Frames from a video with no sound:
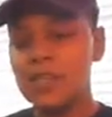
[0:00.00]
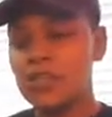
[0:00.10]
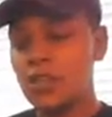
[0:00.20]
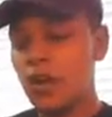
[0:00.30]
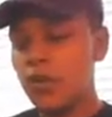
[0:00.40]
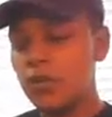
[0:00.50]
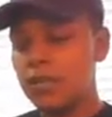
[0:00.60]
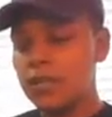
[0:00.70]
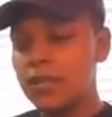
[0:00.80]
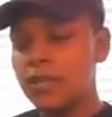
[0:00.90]

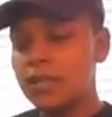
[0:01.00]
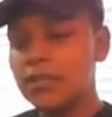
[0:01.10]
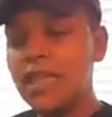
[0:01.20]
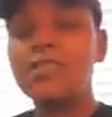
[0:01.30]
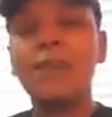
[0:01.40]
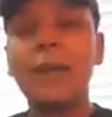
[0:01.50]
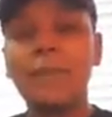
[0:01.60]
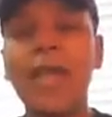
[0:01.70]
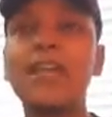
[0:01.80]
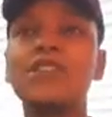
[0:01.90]
So that's my
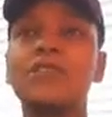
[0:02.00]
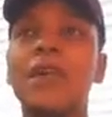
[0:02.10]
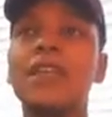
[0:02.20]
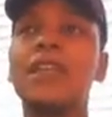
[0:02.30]
passion right